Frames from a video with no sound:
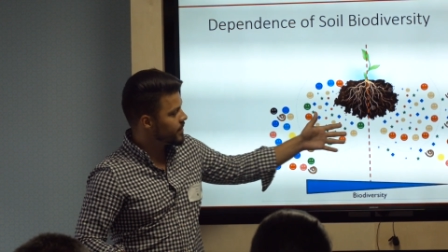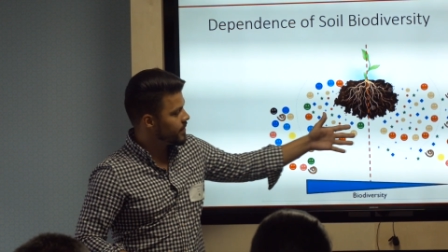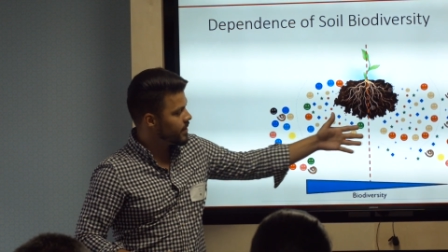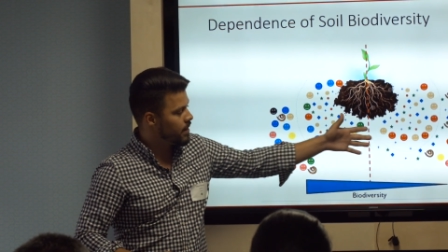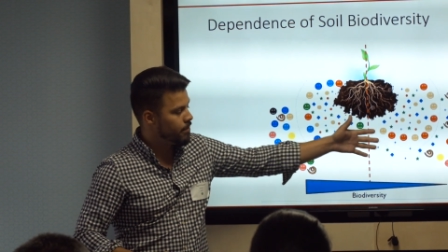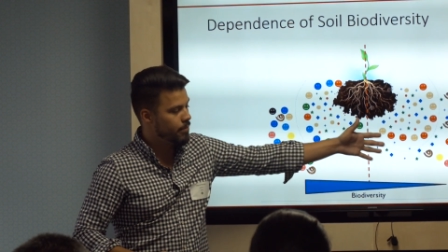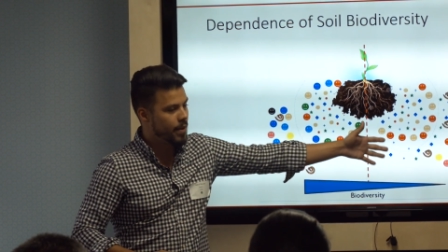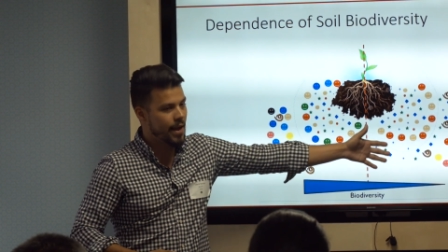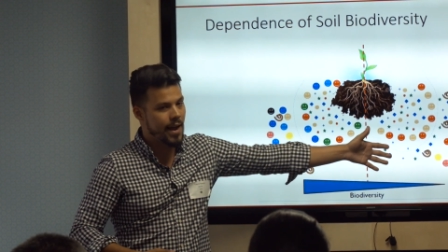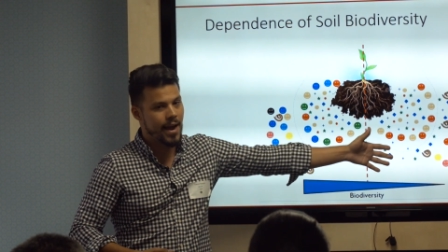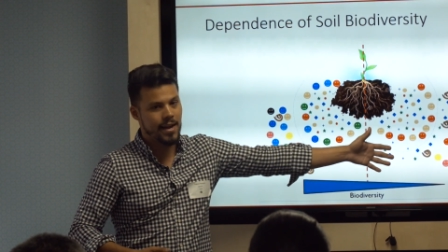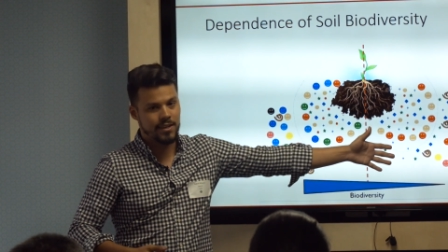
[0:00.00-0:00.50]
and the
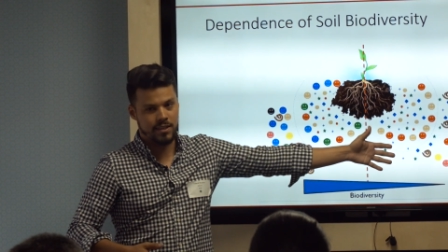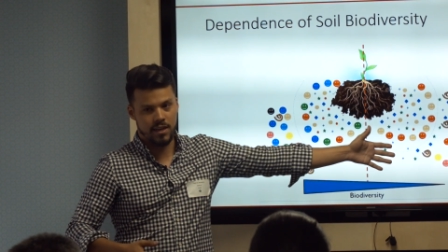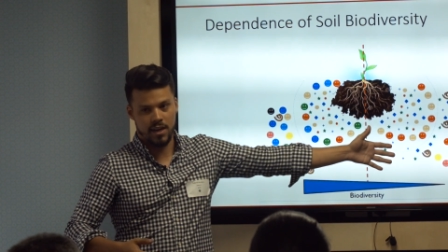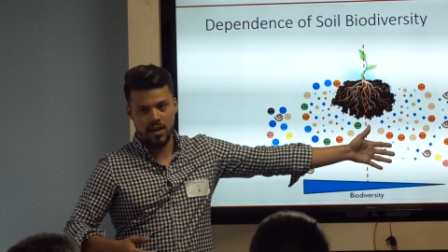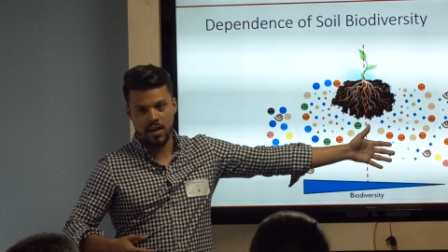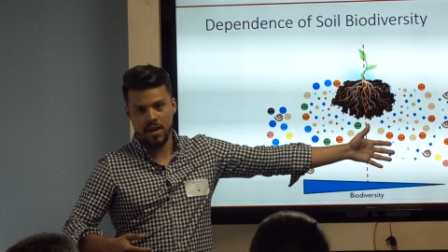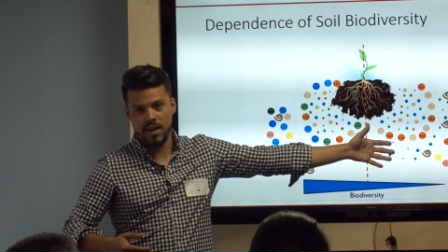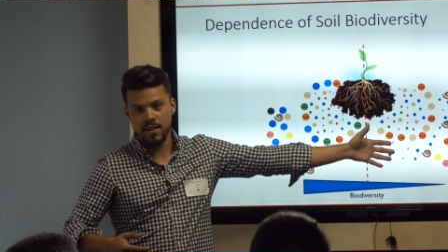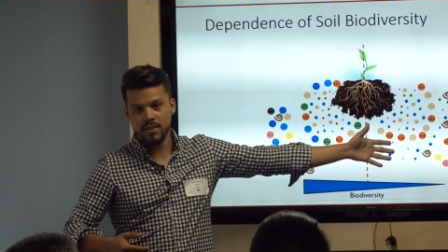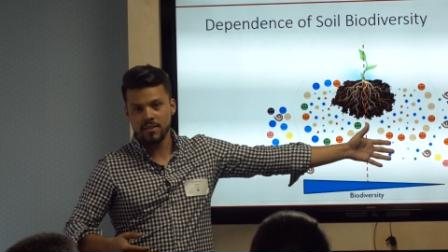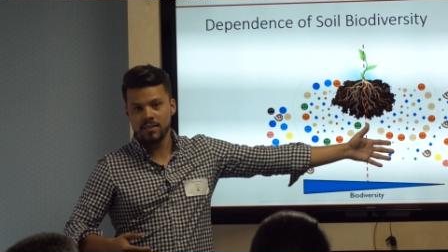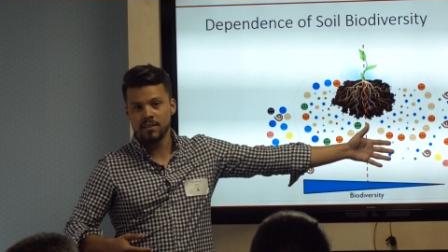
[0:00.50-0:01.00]
bad
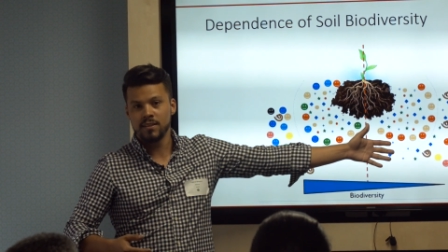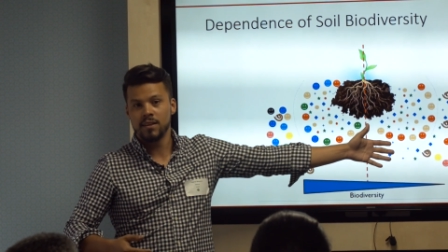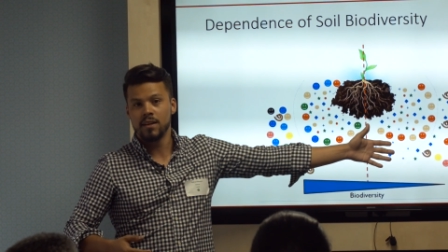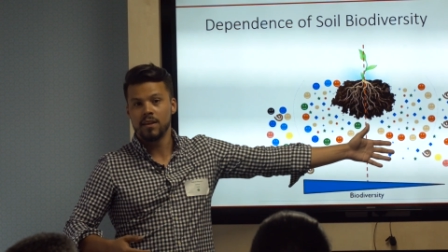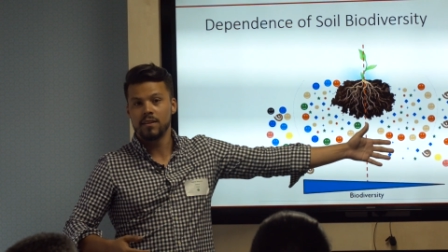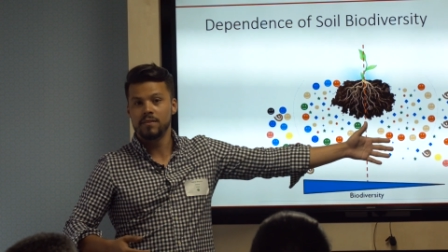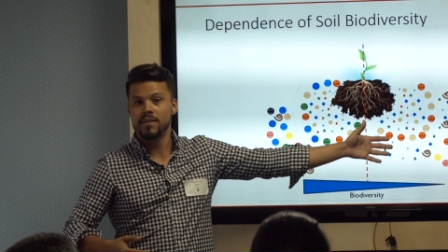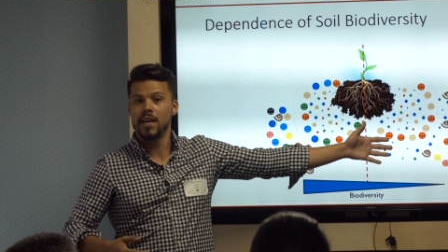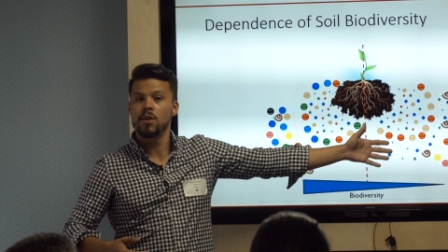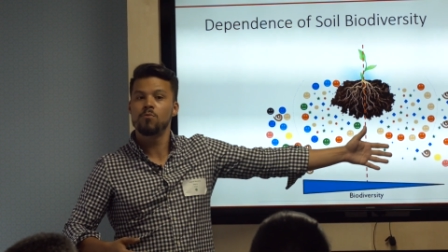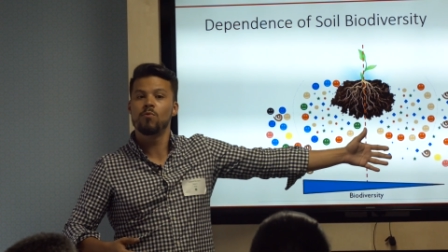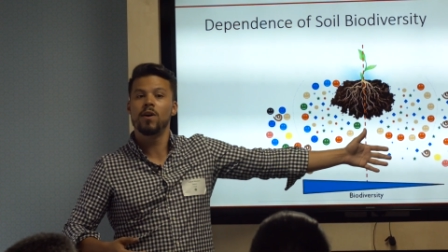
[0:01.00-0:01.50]
guys,
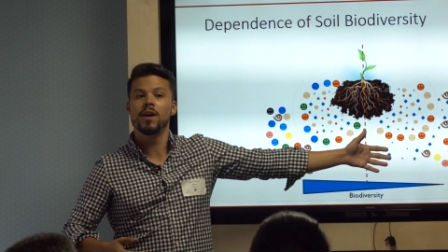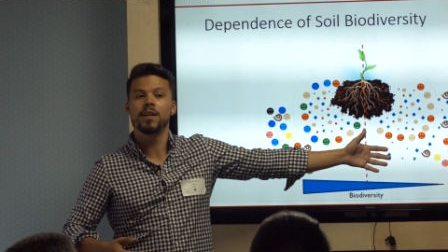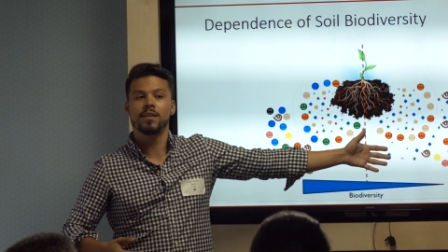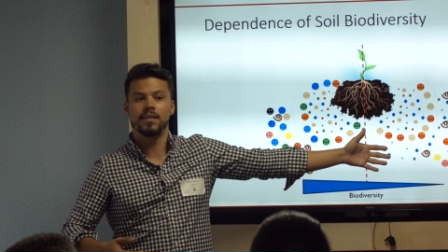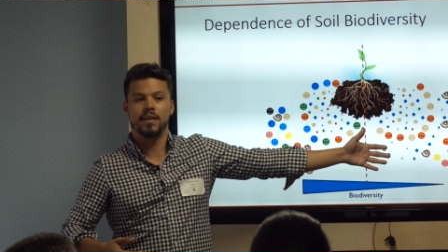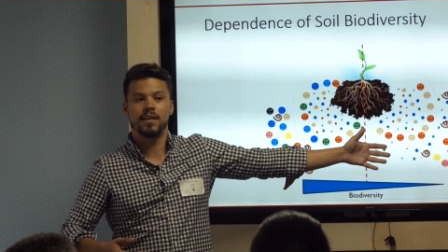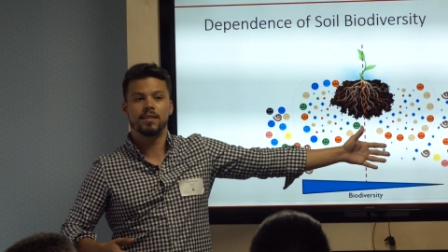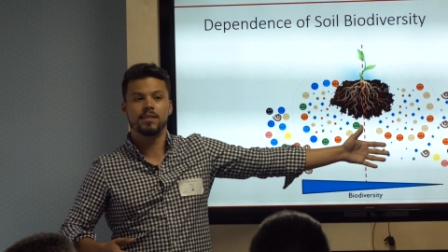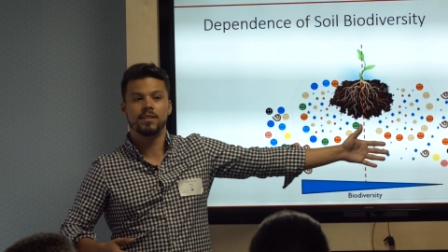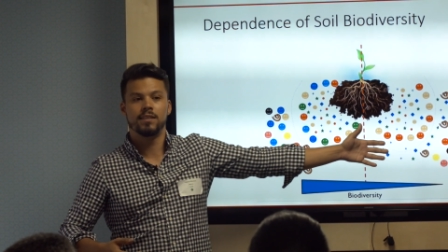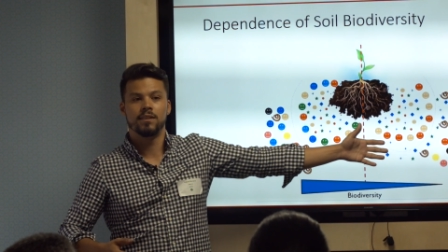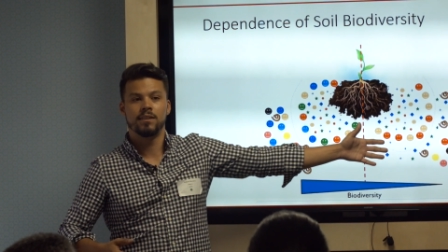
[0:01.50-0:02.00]
they want
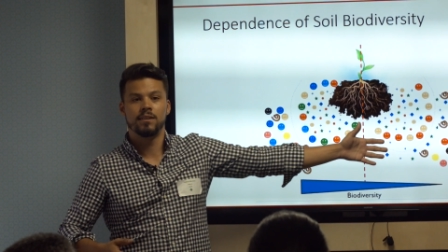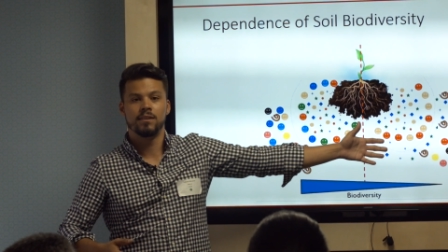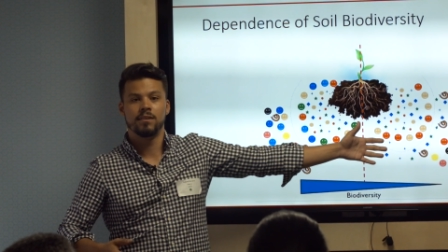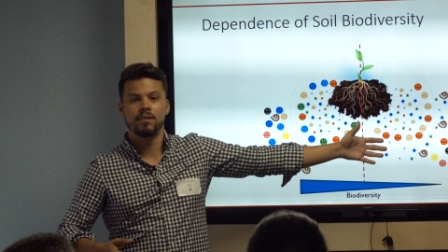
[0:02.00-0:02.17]
it.